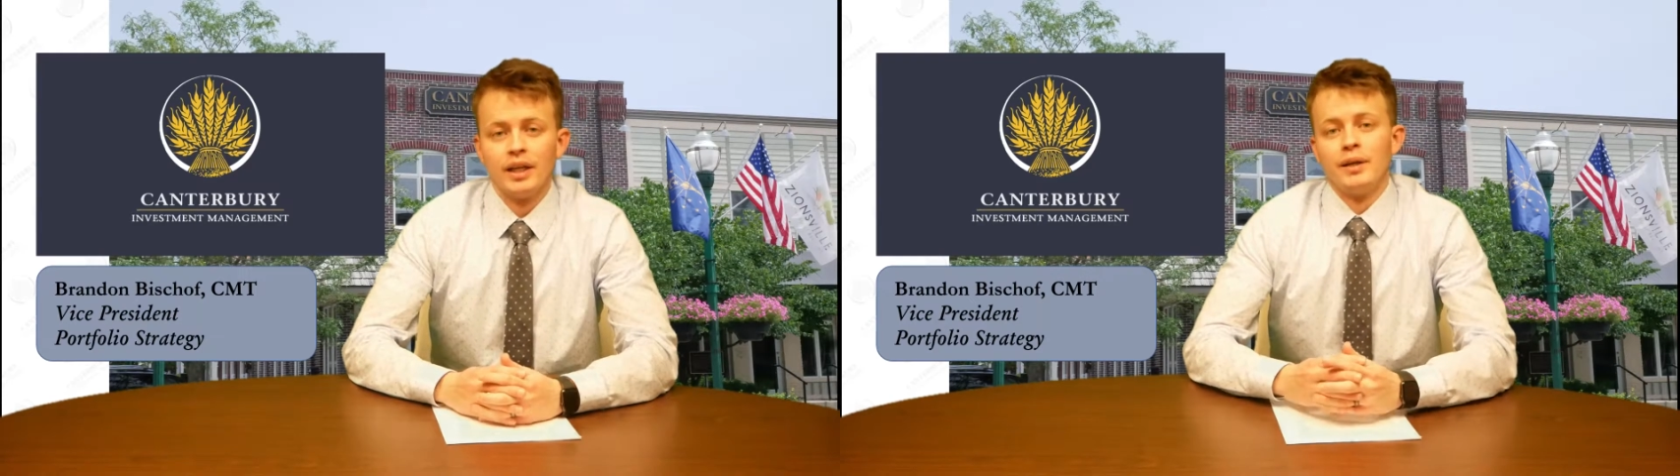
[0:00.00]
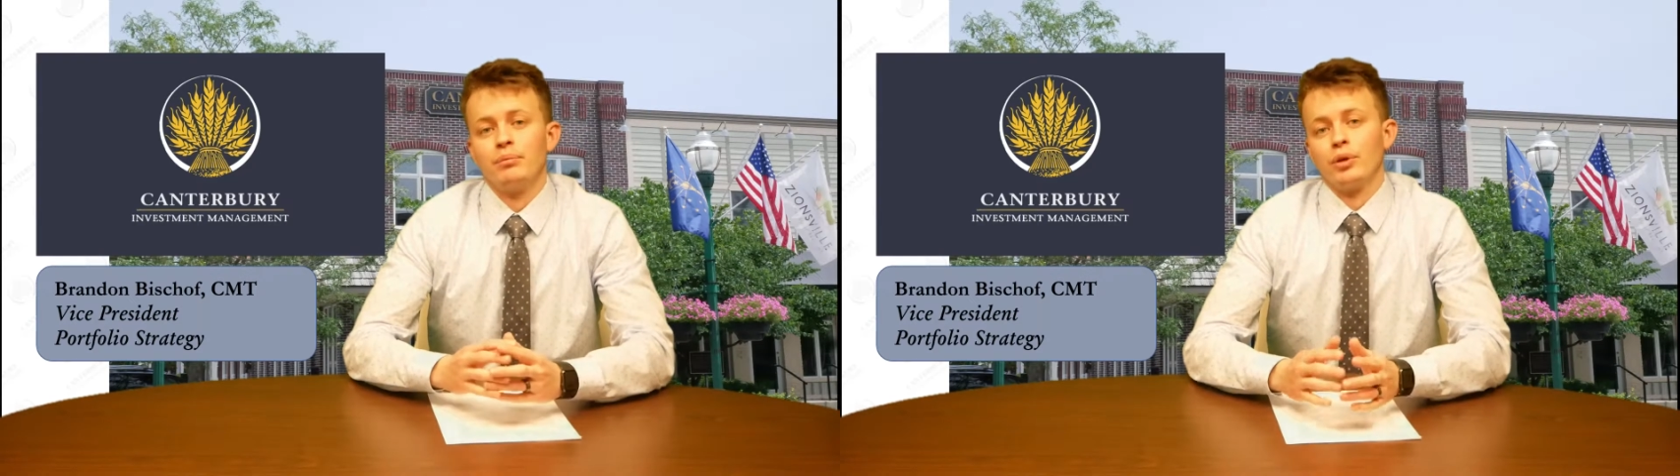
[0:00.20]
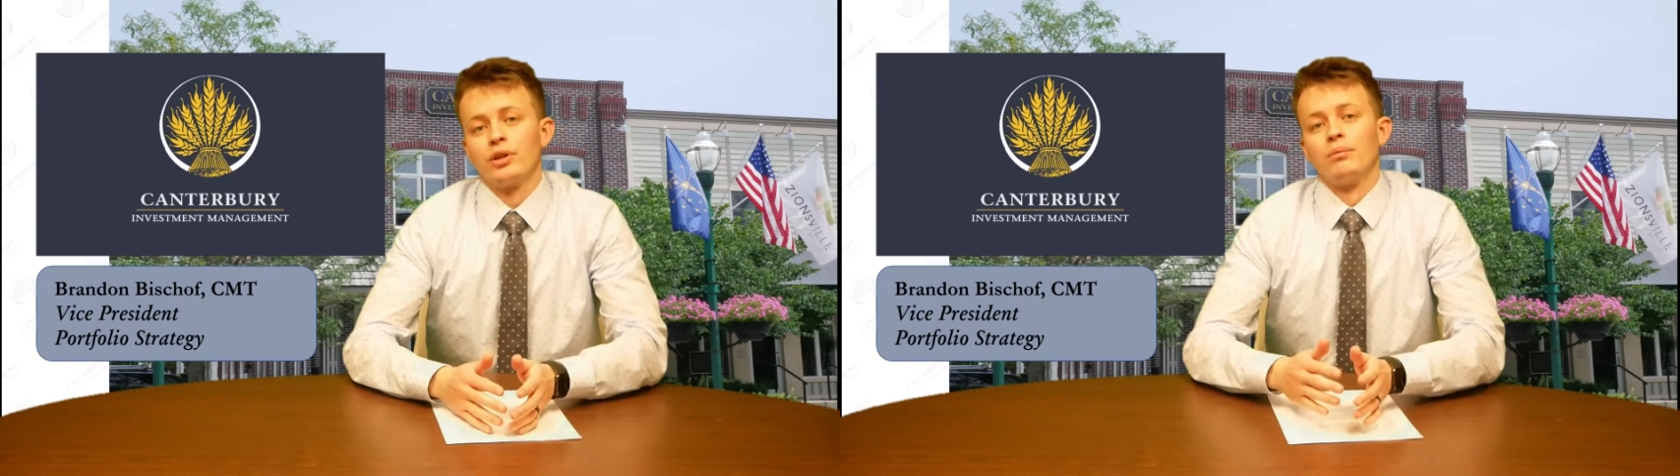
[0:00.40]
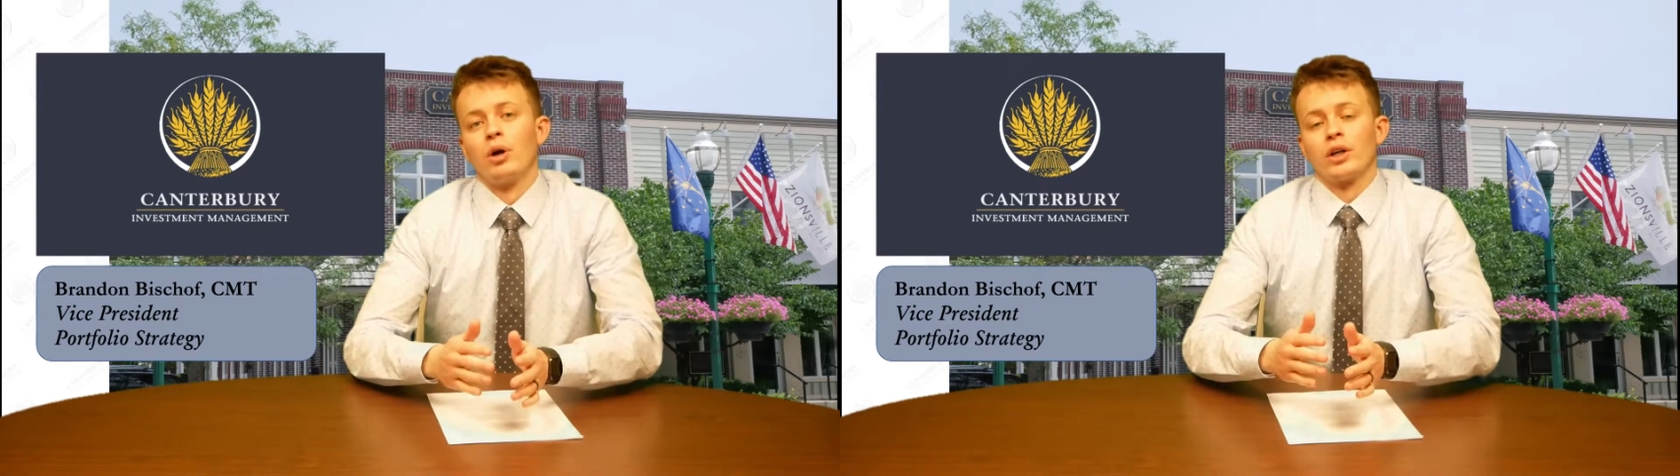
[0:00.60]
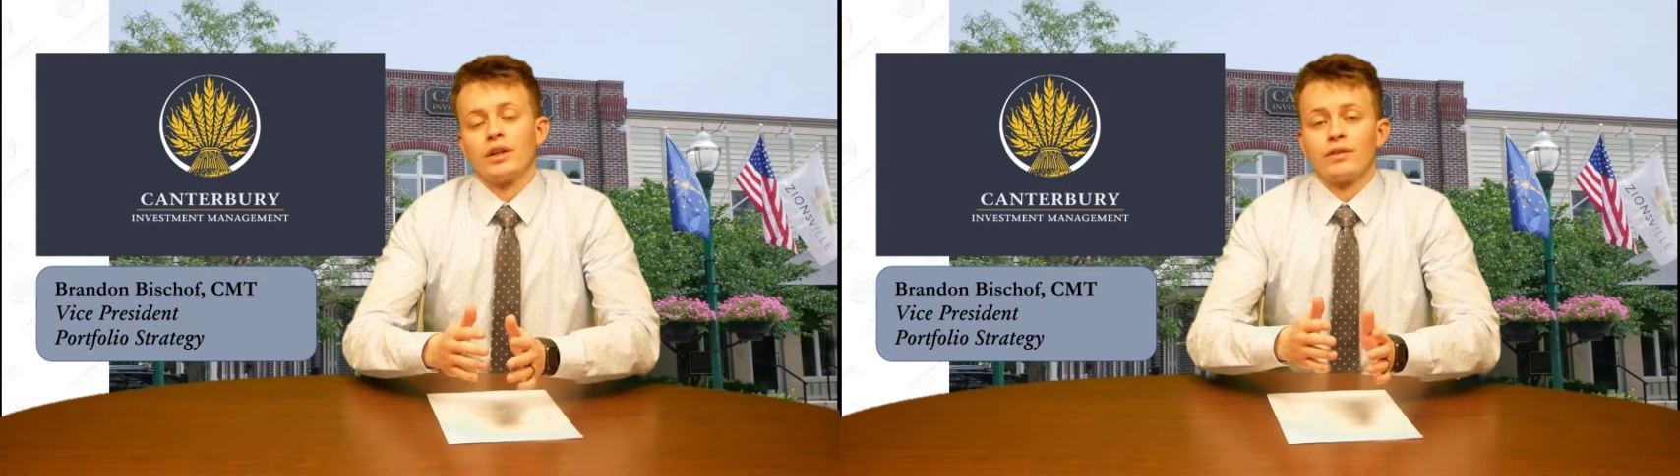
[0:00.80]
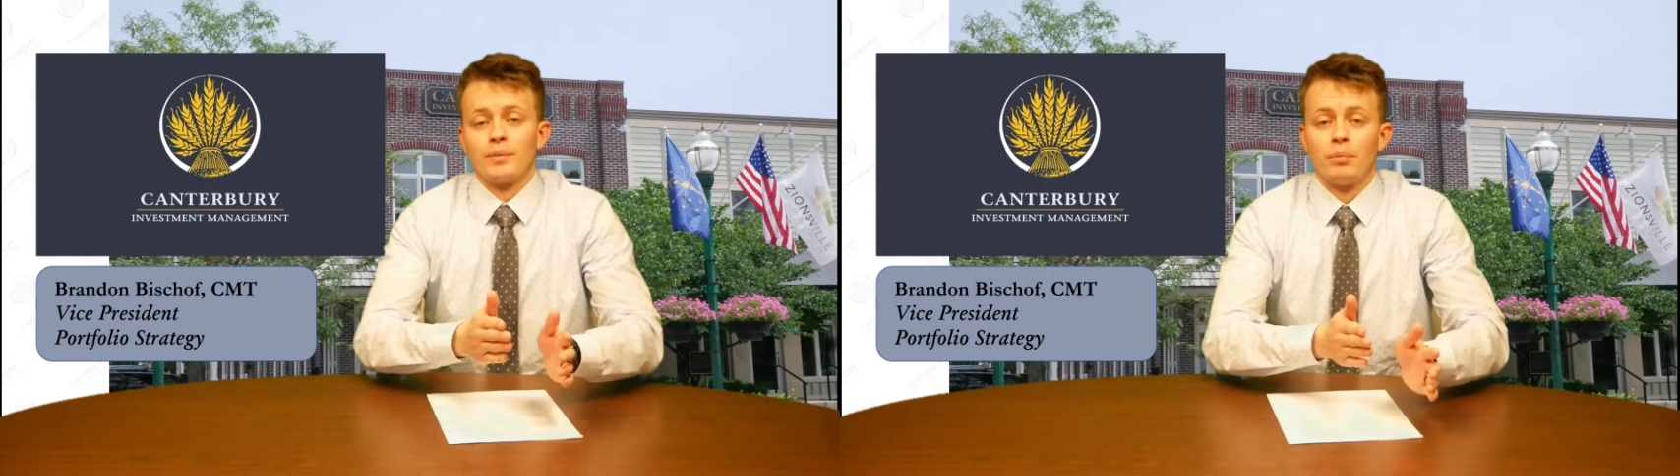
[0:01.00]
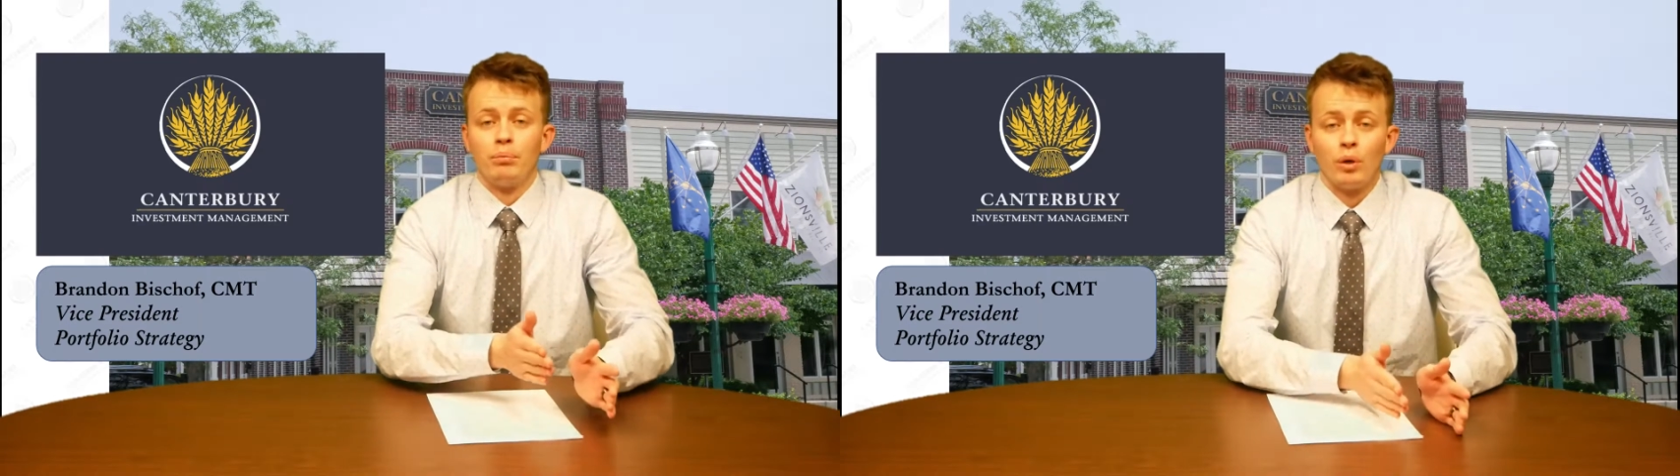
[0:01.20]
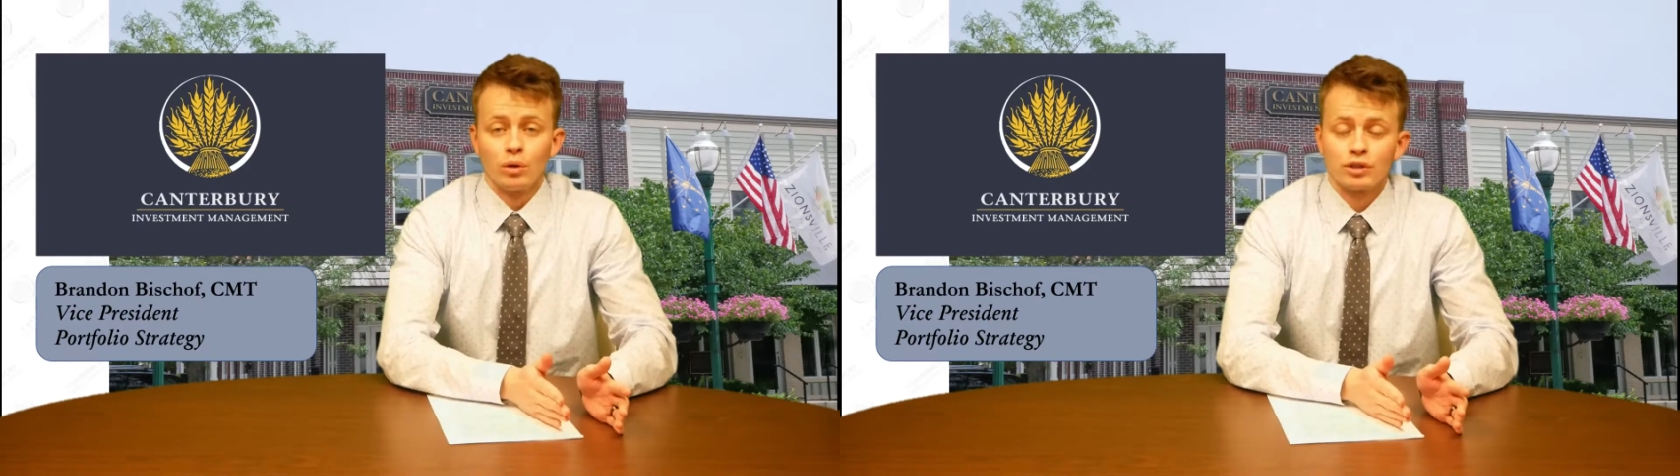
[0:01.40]
and put the market from a
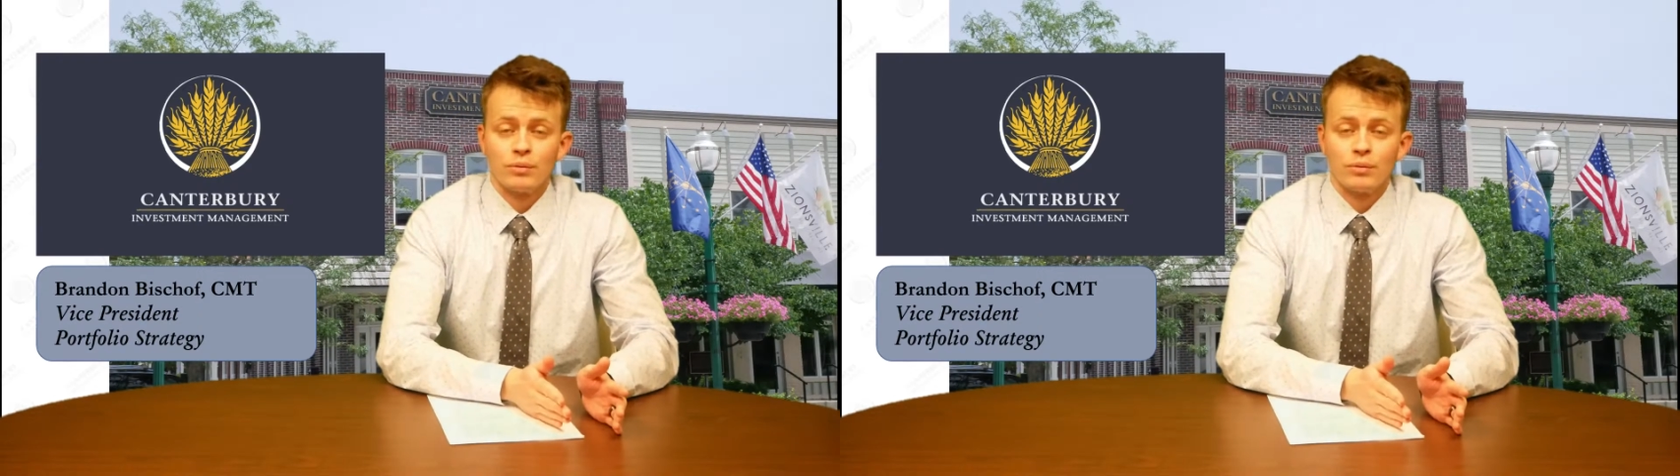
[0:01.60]
bullish